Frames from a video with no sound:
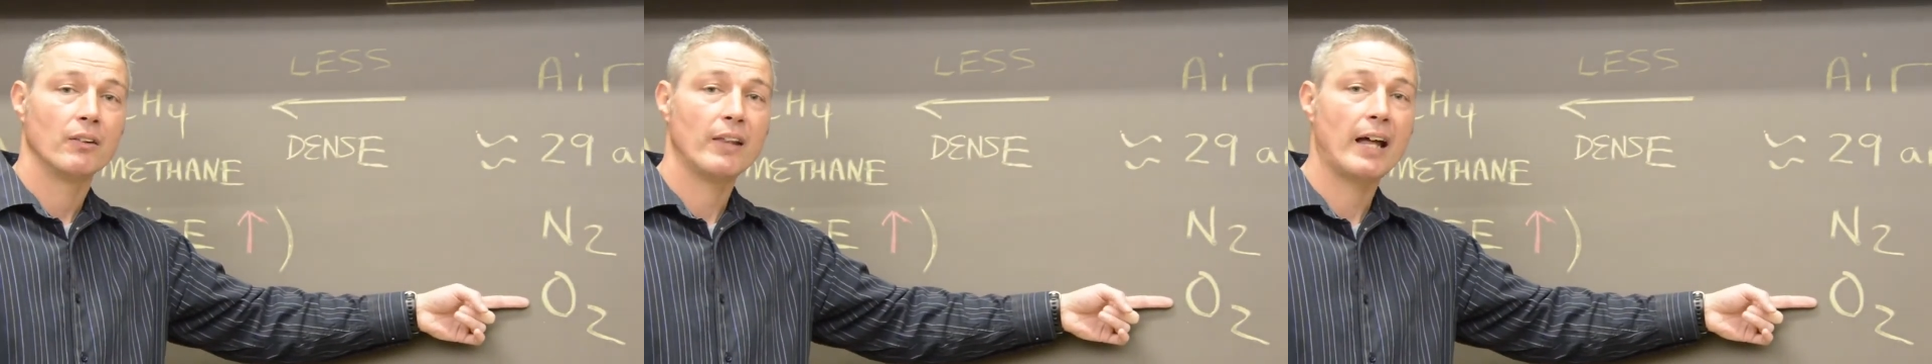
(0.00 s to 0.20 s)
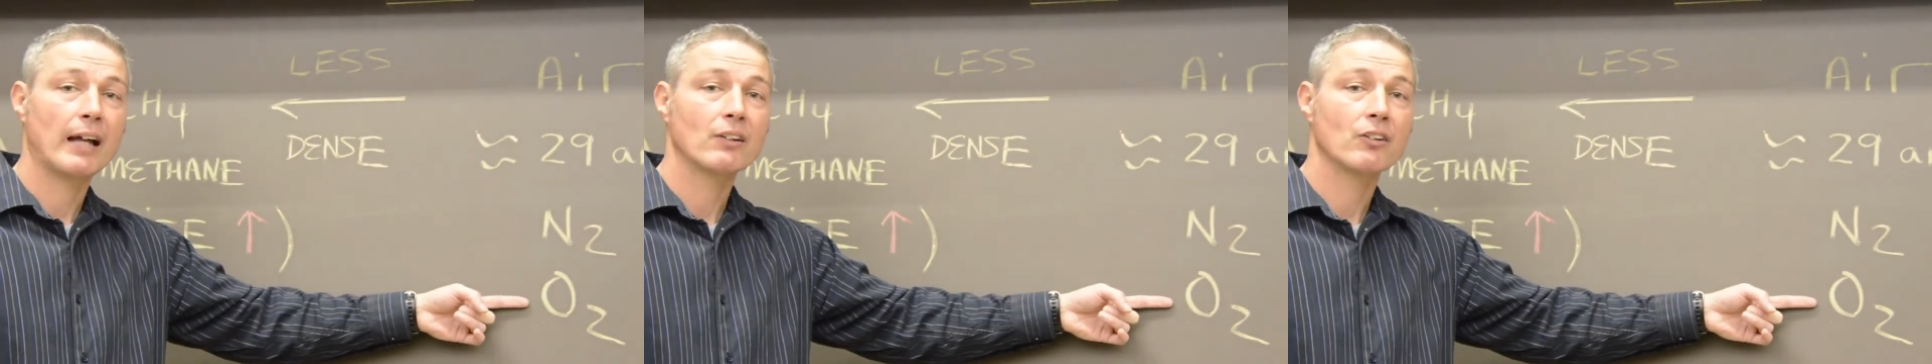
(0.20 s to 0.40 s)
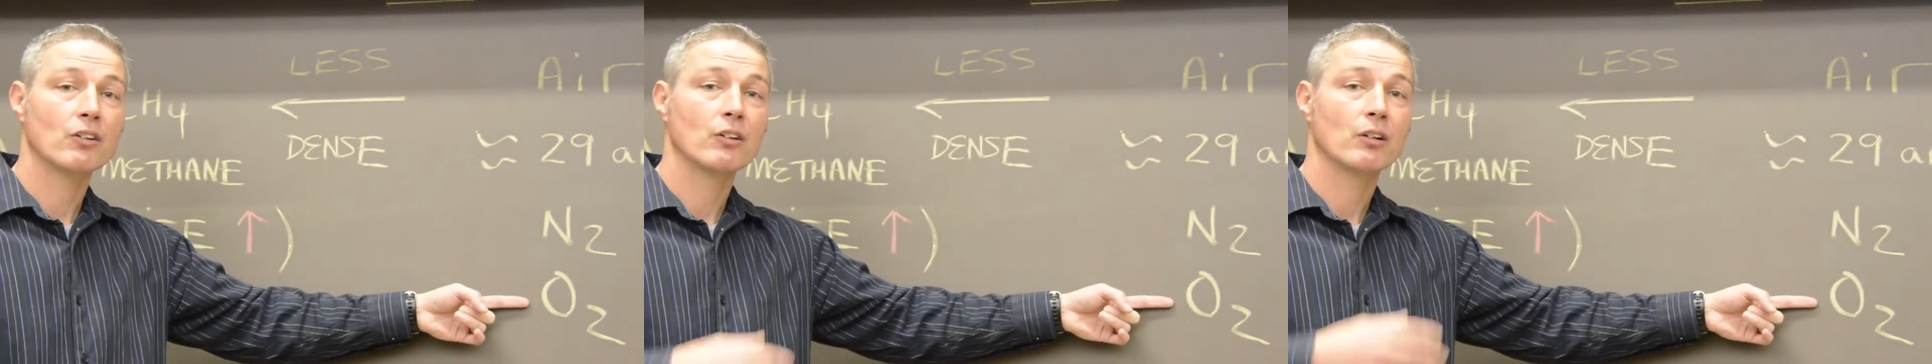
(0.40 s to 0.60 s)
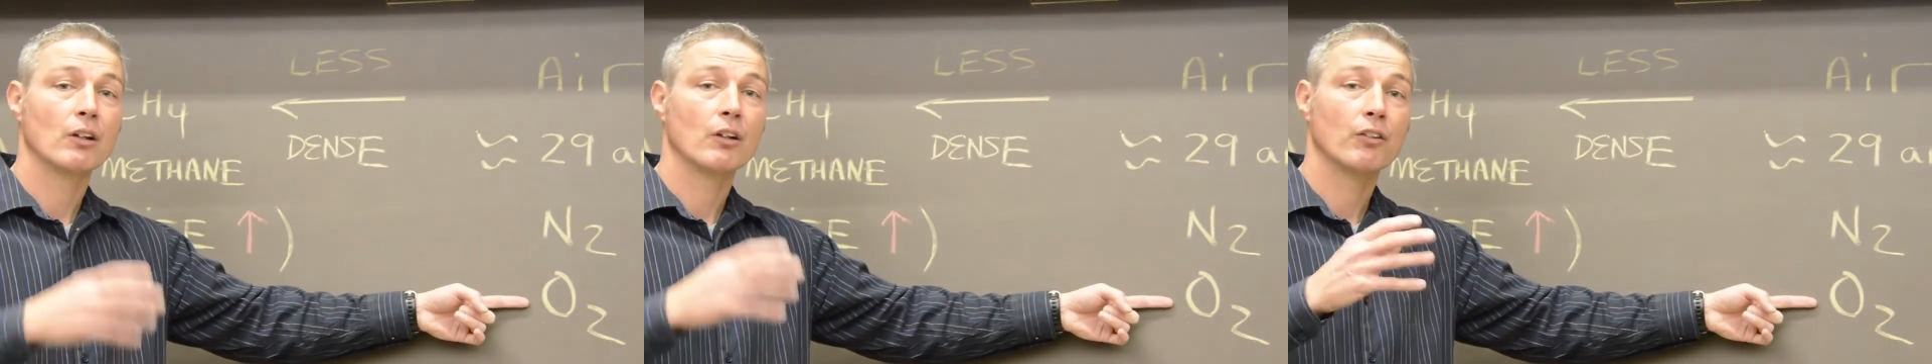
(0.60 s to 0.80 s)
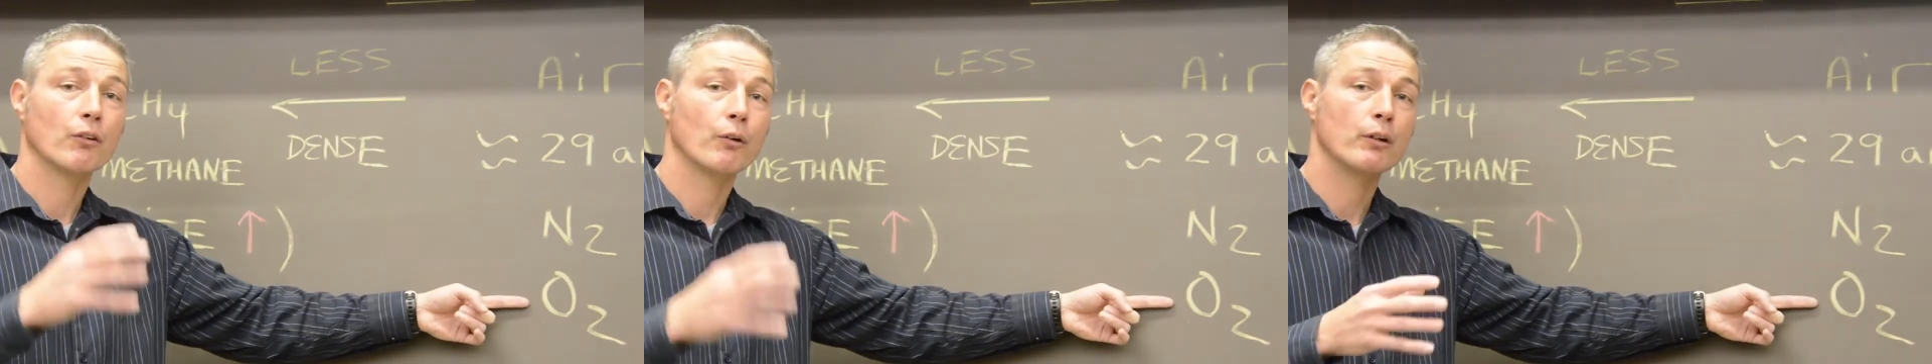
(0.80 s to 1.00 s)
That's
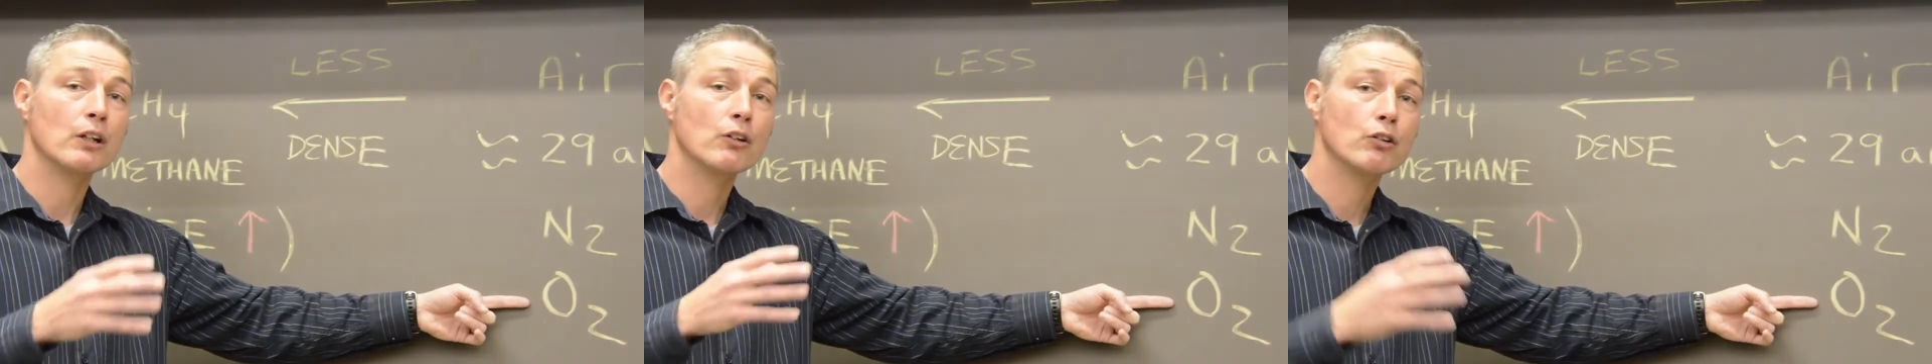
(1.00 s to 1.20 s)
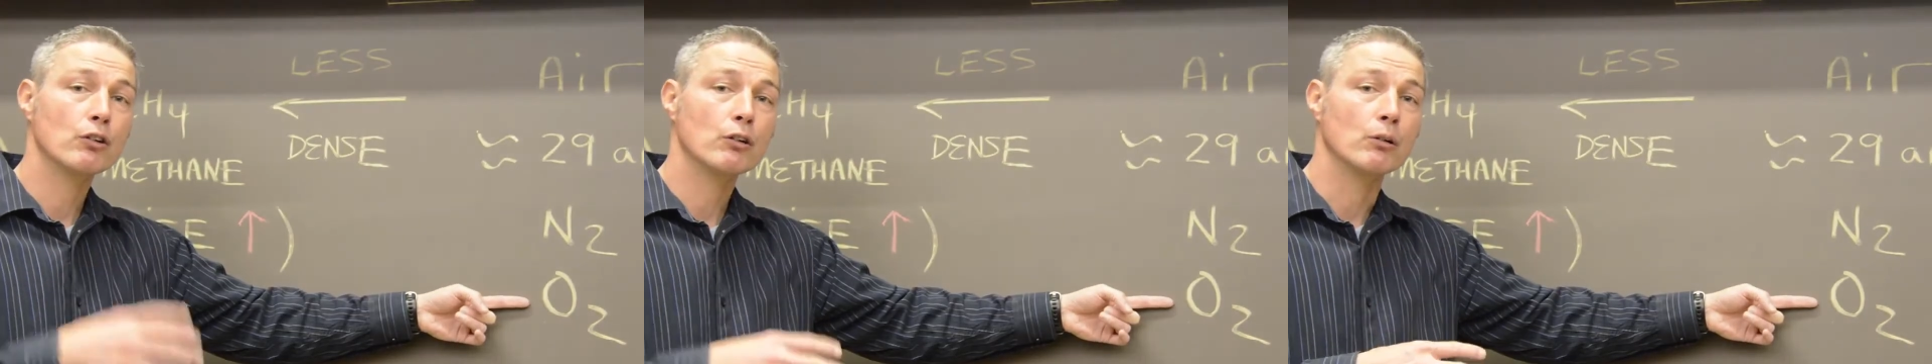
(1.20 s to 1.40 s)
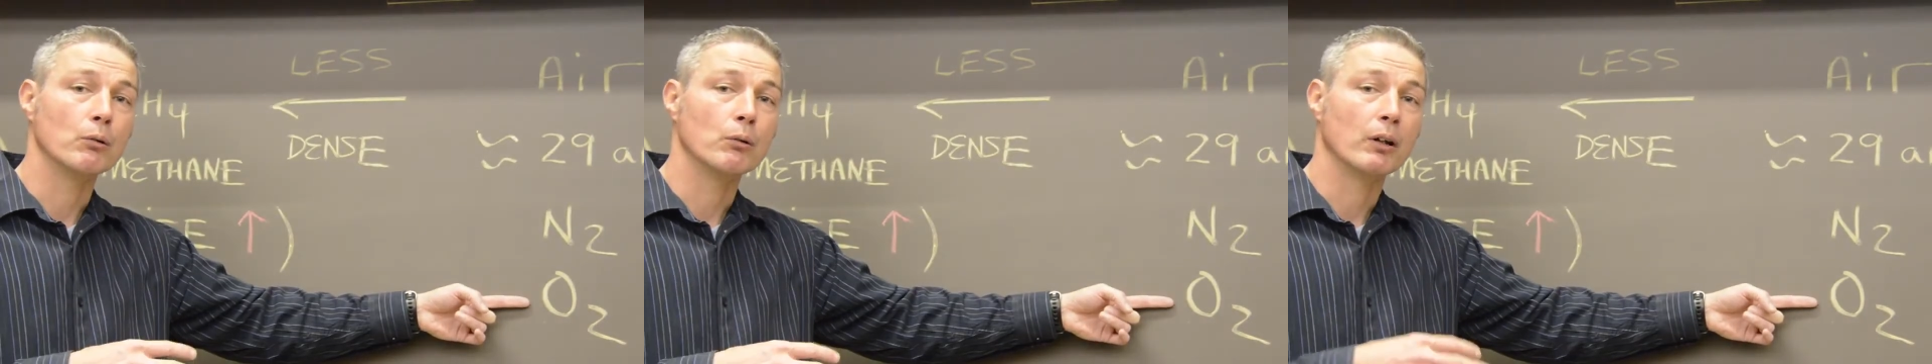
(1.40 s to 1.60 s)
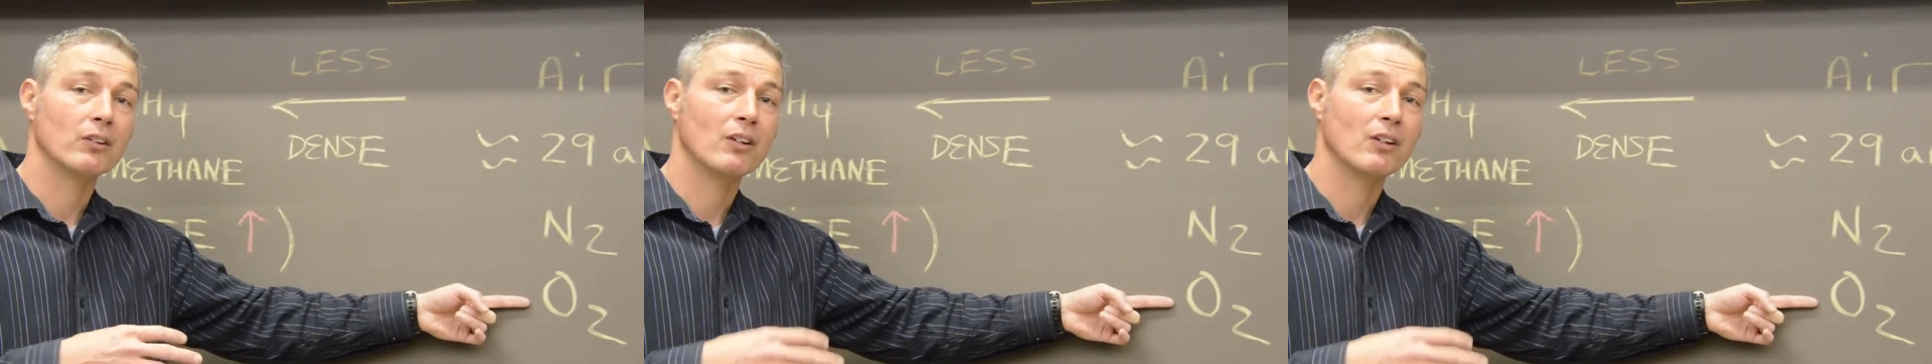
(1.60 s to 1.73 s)
thirty-two